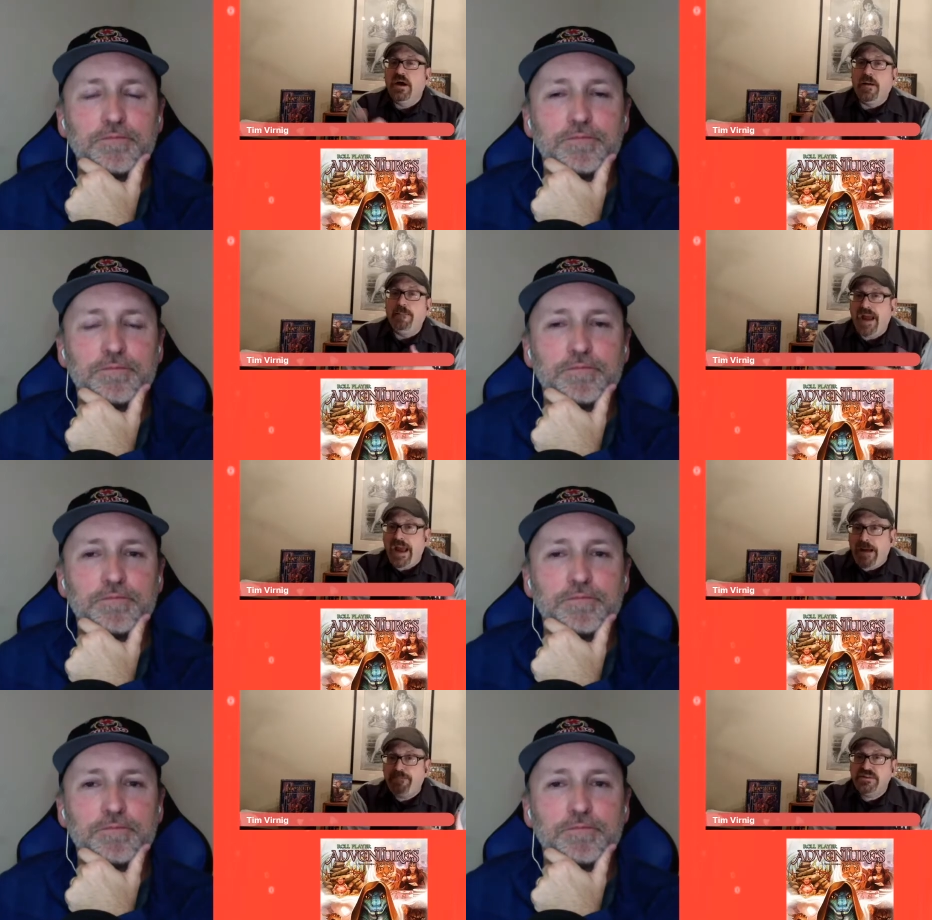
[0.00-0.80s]
Speaker 1: a
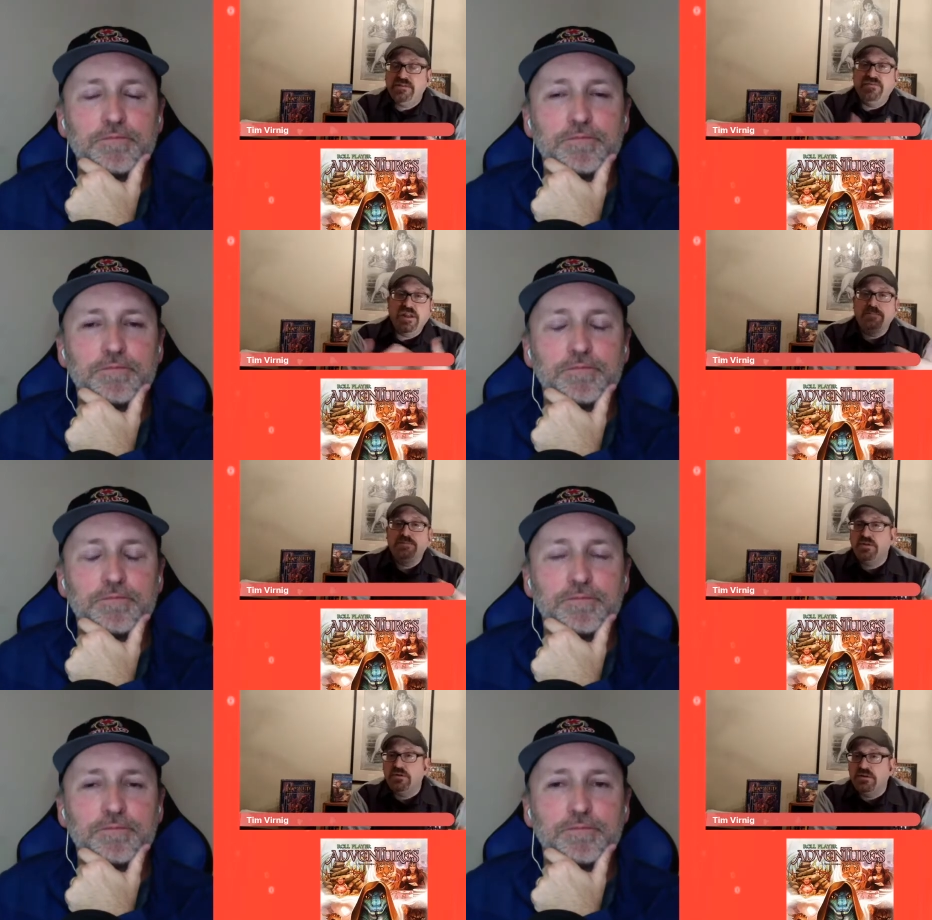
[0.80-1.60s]
map, develop
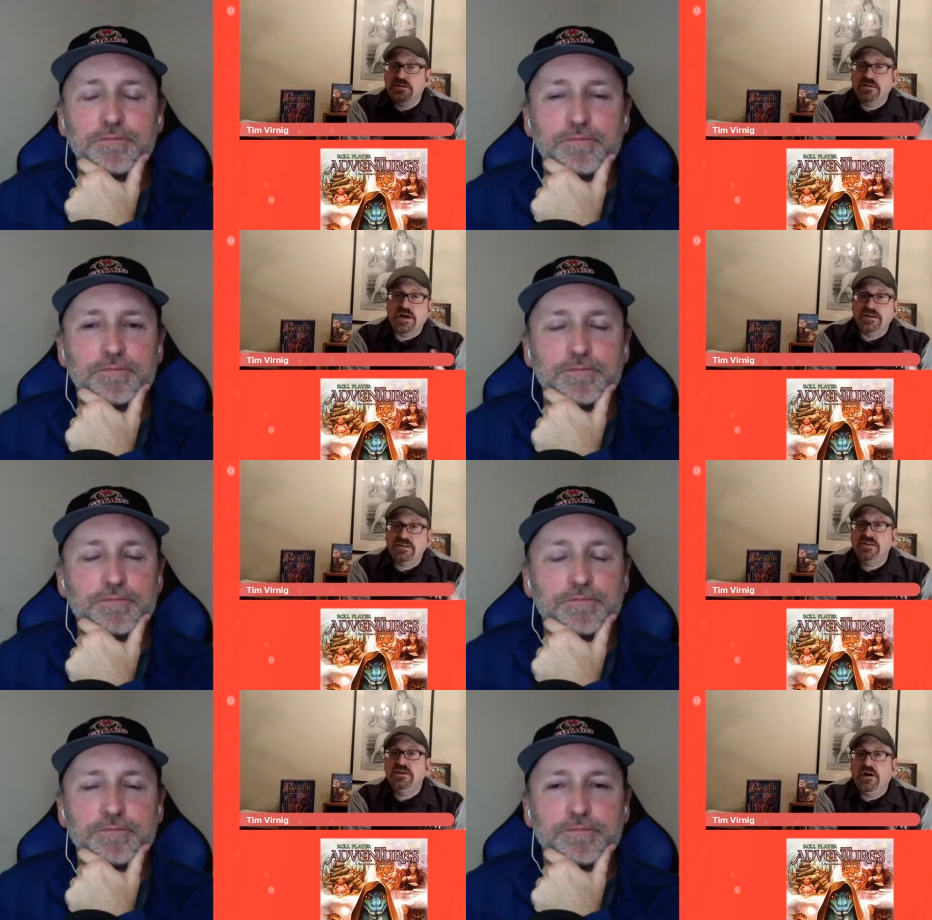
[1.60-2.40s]
certain uh,
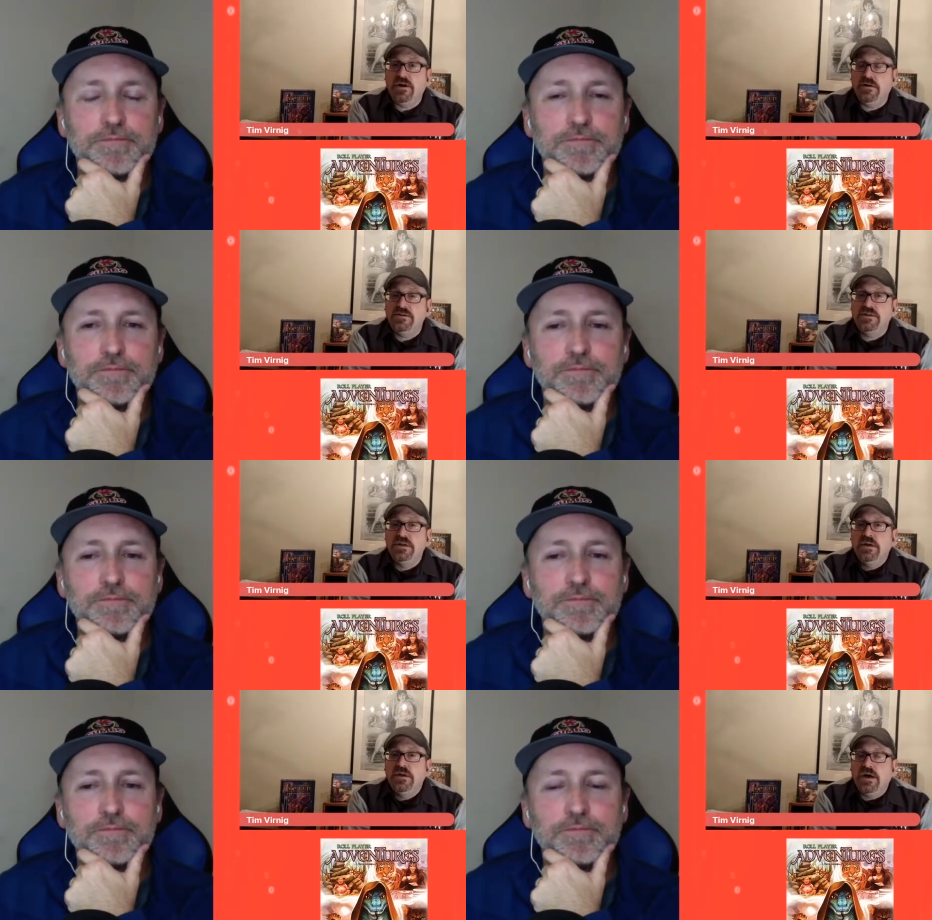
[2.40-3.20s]
scenarios.
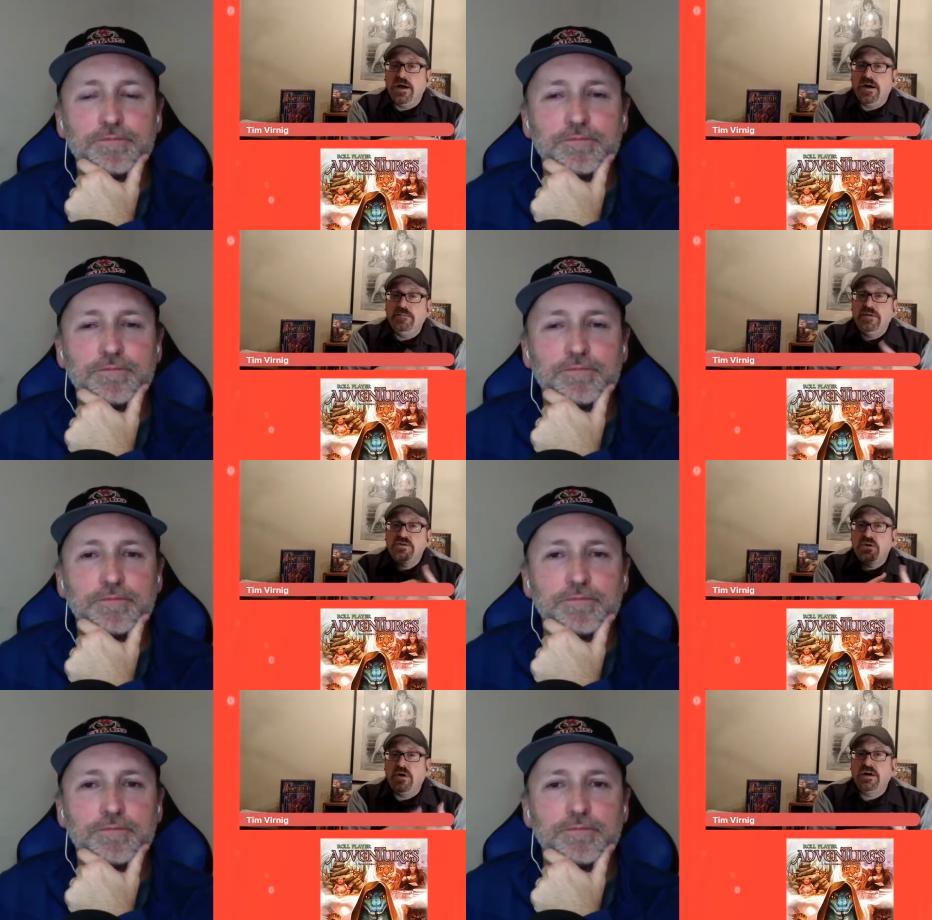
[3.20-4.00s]
Um,
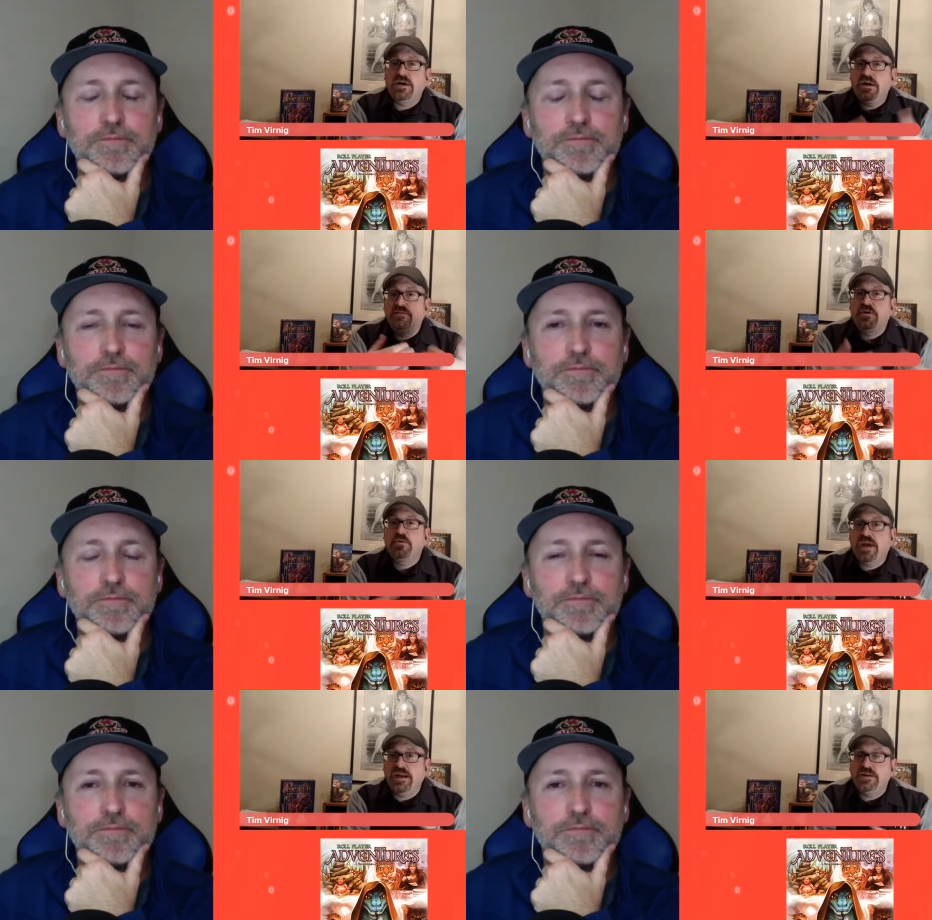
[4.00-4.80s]
so a kind of
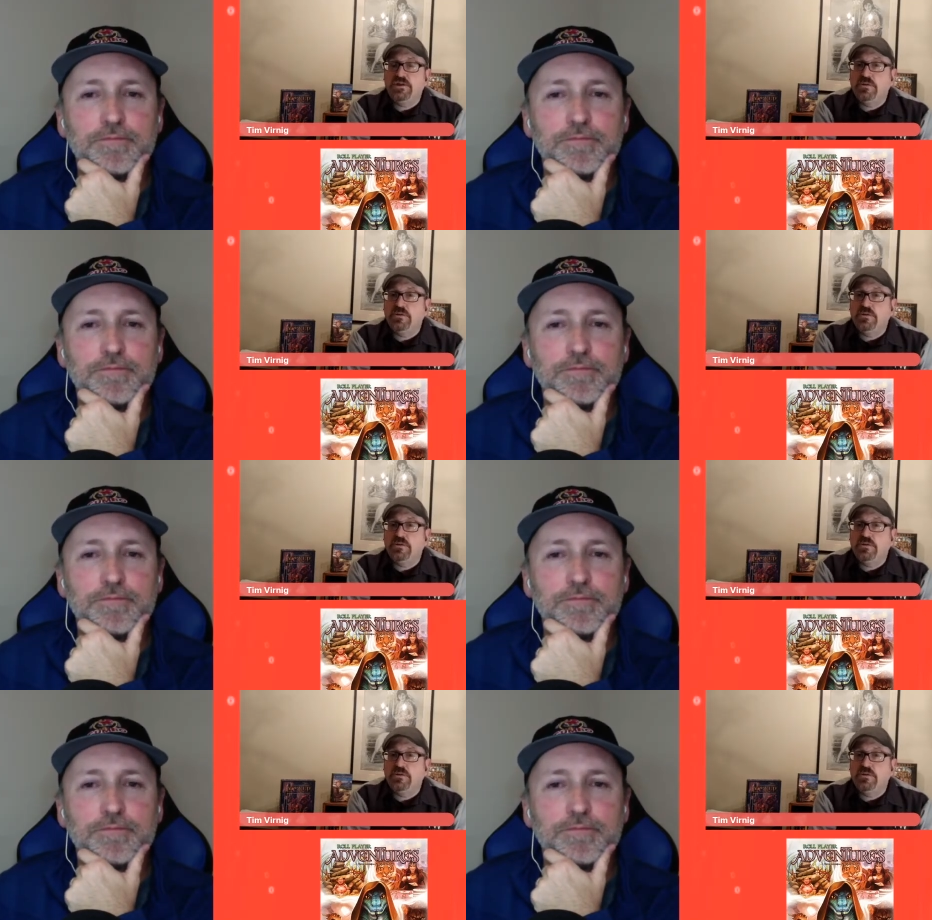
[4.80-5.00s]
creating